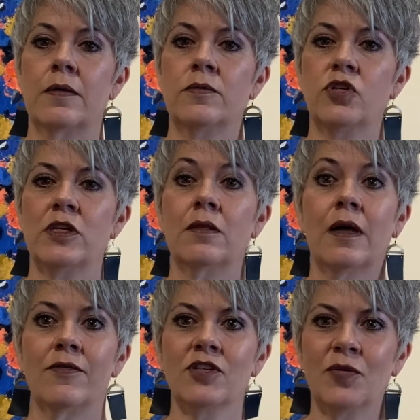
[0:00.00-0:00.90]
She
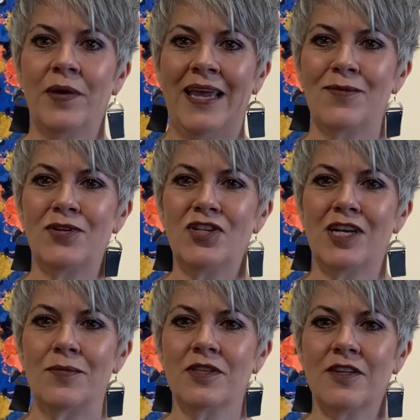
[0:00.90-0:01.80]
loves to paint when she
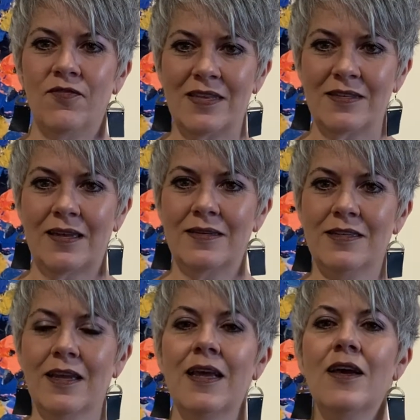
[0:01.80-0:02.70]
comes to
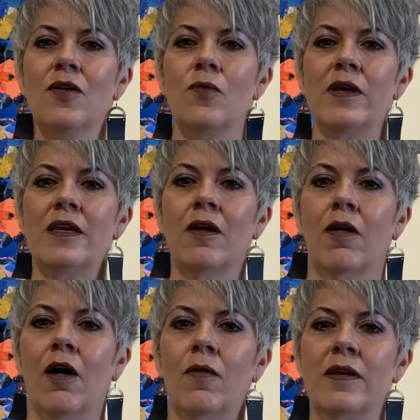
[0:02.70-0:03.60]
visit. We are
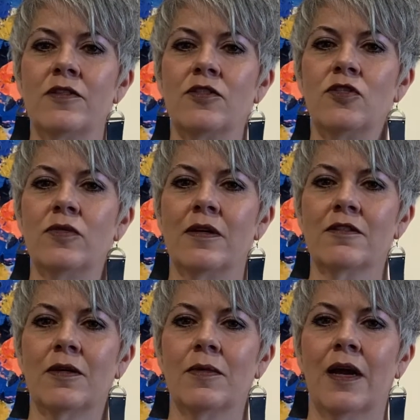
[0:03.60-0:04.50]
always doing
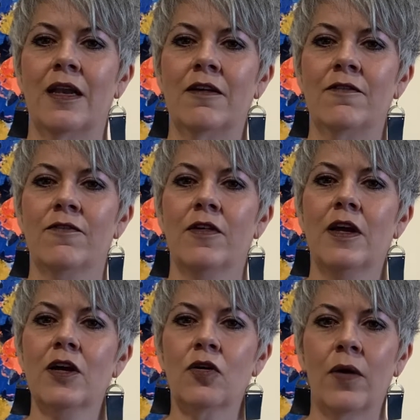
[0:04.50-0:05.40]
some kind of
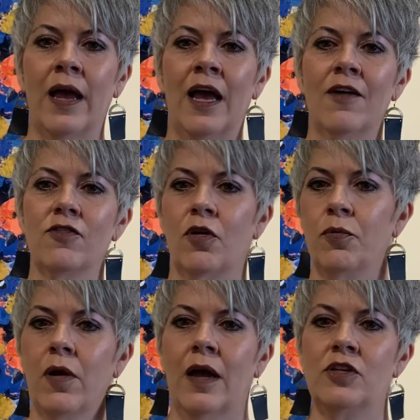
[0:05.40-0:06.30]
craft or
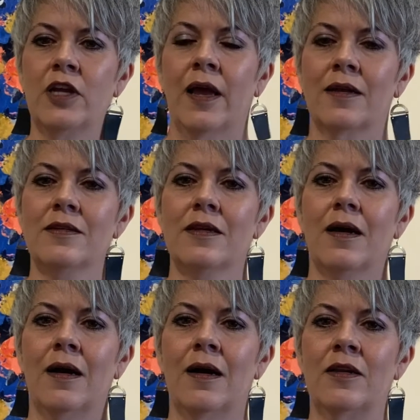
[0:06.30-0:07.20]
project,
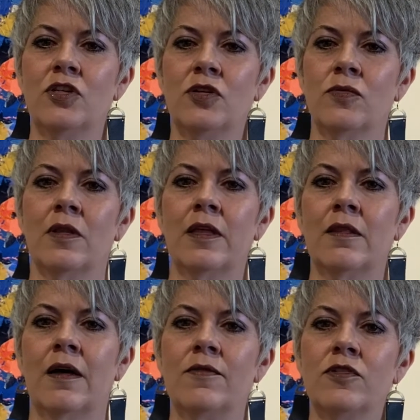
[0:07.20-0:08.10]
and she really
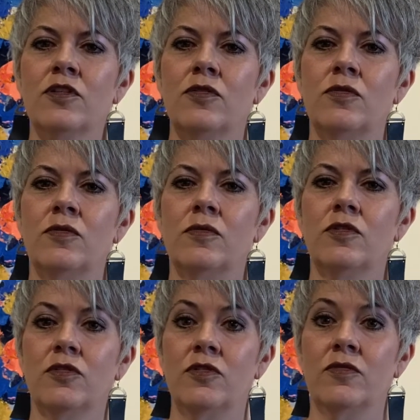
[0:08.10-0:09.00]
loves to
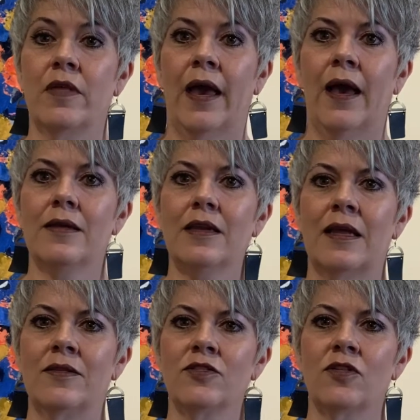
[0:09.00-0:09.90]
do that.
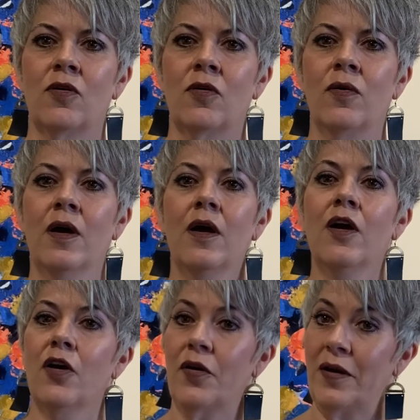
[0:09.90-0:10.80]
And so
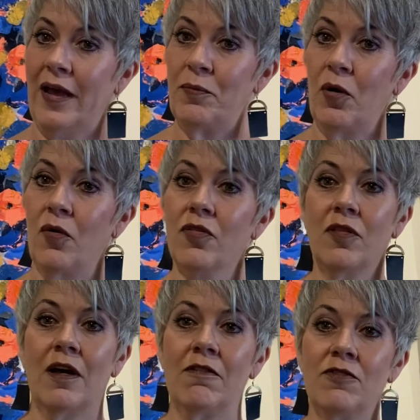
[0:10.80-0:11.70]
her and I both
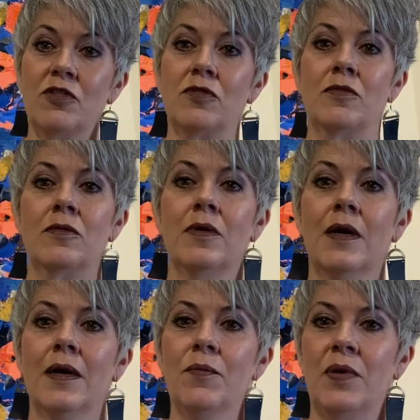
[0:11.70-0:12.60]
love to
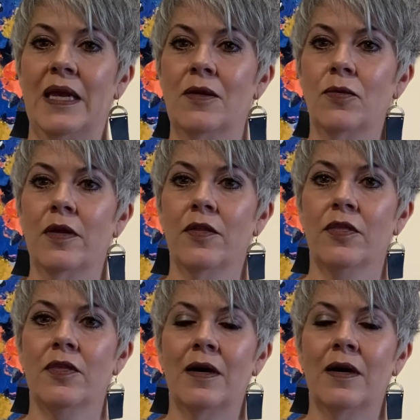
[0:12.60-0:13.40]
paint with